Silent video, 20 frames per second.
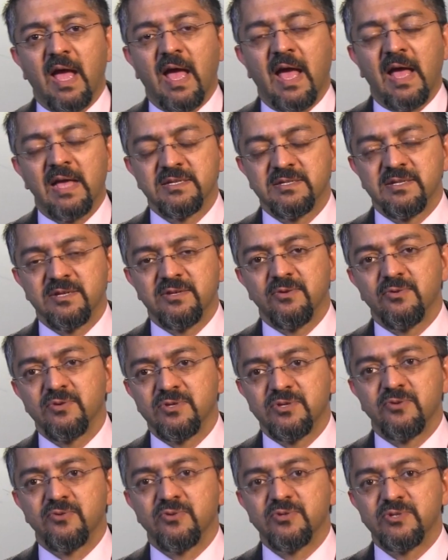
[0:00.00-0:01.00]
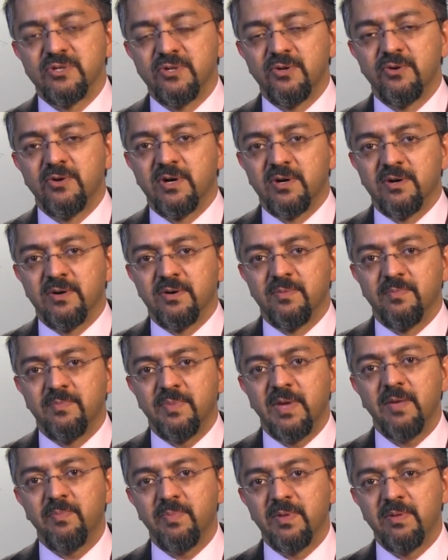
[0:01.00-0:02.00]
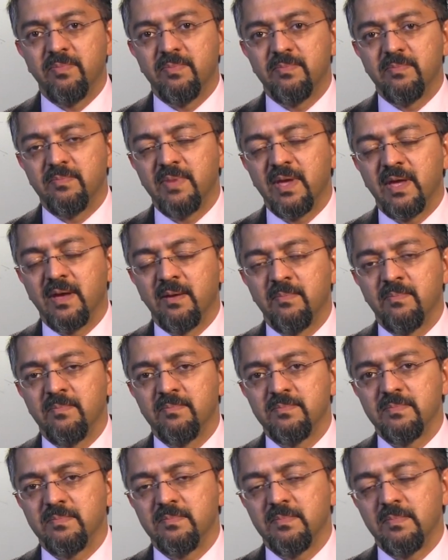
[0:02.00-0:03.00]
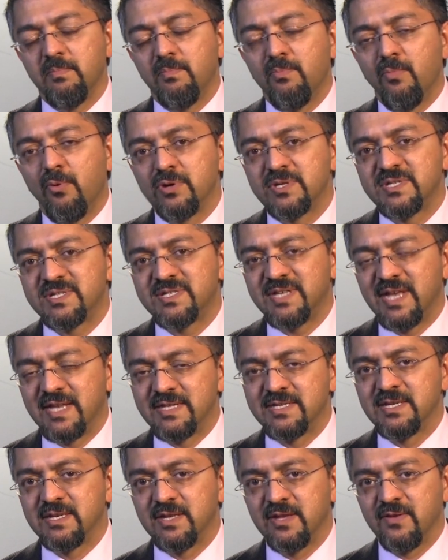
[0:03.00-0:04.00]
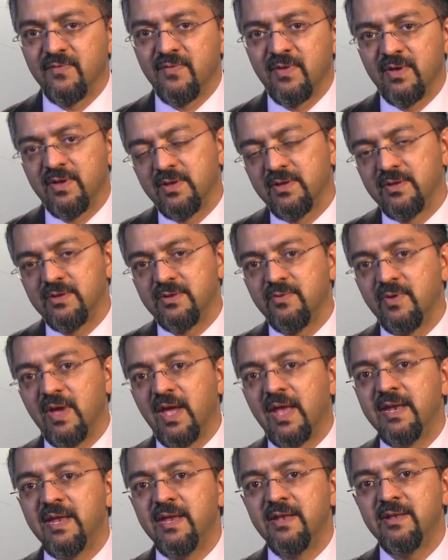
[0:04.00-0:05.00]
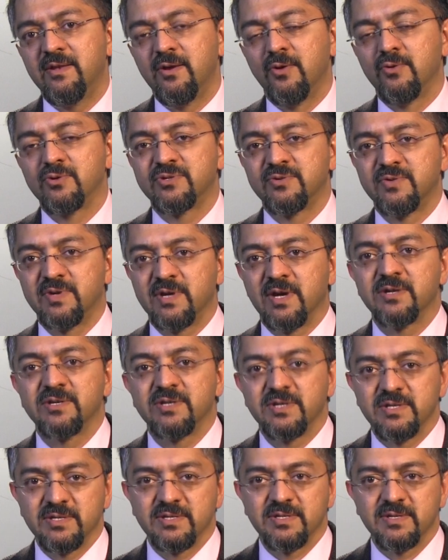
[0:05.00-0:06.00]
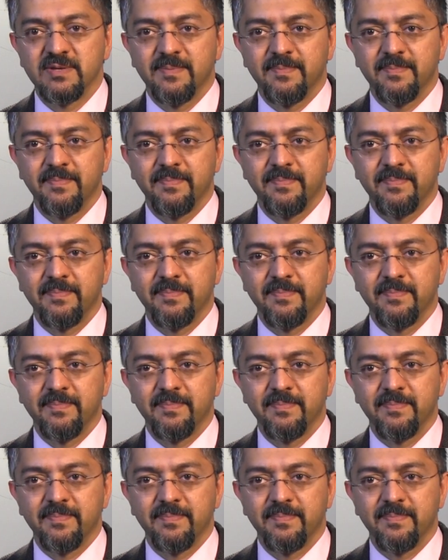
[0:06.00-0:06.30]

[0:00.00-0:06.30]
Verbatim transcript: as the dose goes lower, people become more sensitive to any dose reductions.